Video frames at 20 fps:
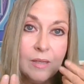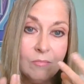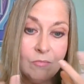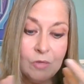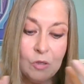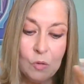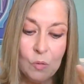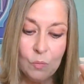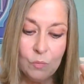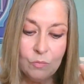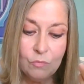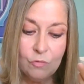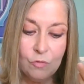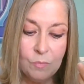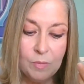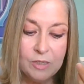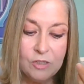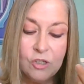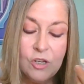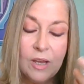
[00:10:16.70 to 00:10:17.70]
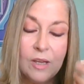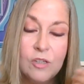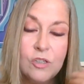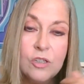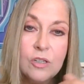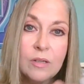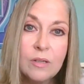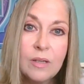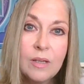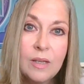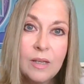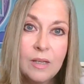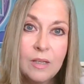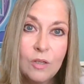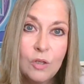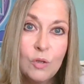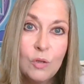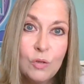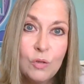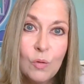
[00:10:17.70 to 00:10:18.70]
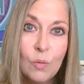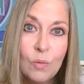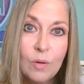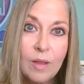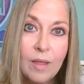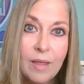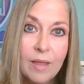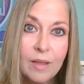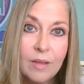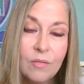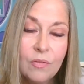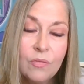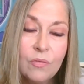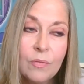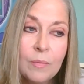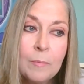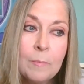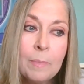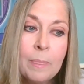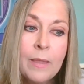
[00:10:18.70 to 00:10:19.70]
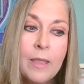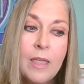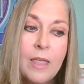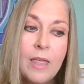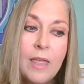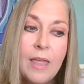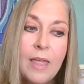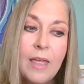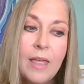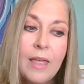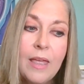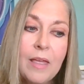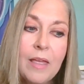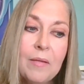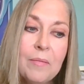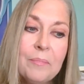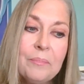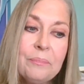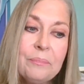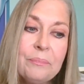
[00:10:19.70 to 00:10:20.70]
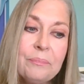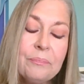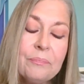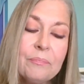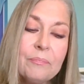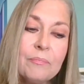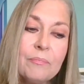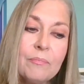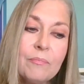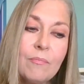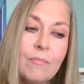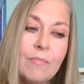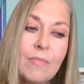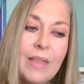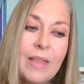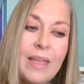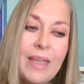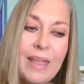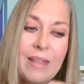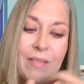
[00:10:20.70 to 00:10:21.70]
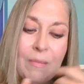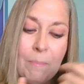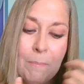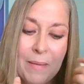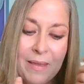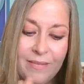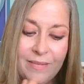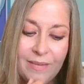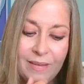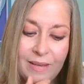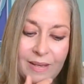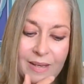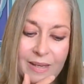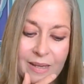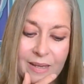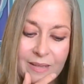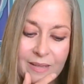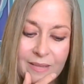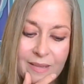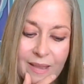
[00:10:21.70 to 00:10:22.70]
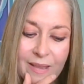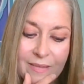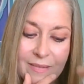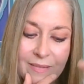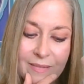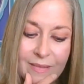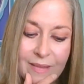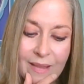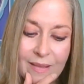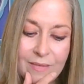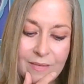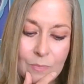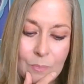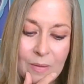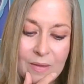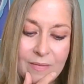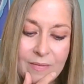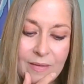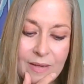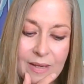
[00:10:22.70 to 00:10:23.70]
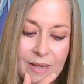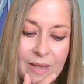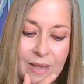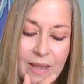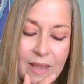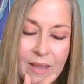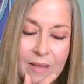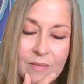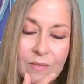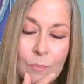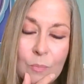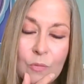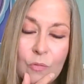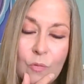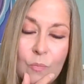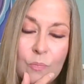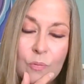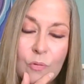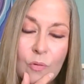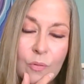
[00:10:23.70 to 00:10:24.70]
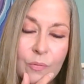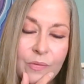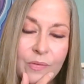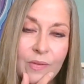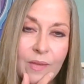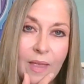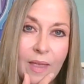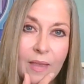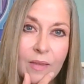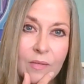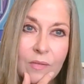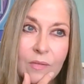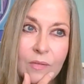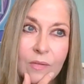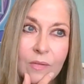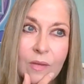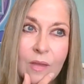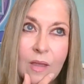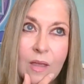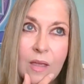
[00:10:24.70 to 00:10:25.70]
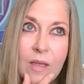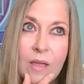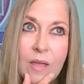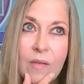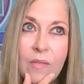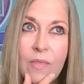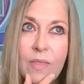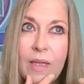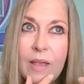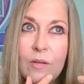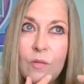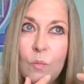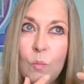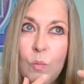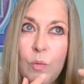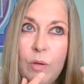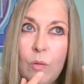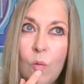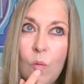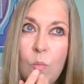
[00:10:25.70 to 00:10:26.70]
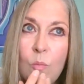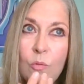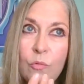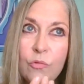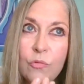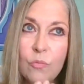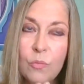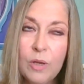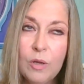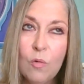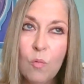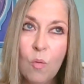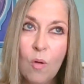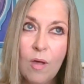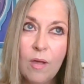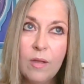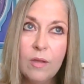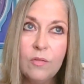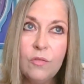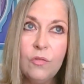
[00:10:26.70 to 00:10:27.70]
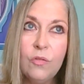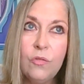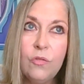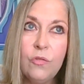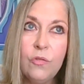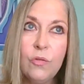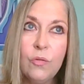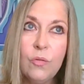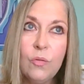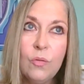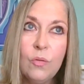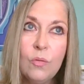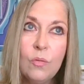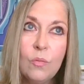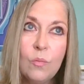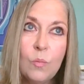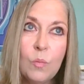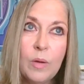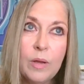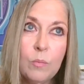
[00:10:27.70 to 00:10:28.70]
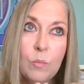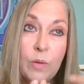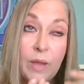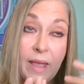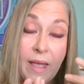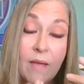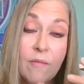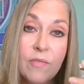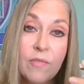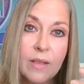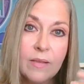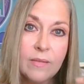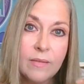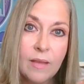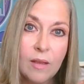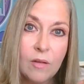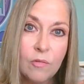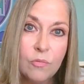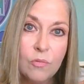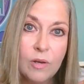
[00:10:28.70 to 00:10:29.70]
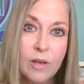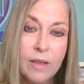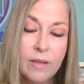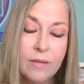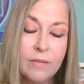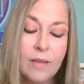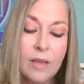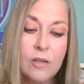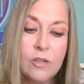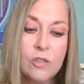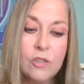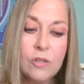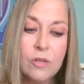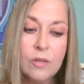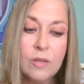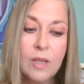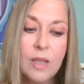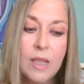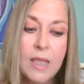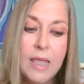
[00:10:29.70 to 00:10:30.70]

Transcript: to be changed in your life. And basically, that's basically it. But the process that we almost required to do when we have that self-realization,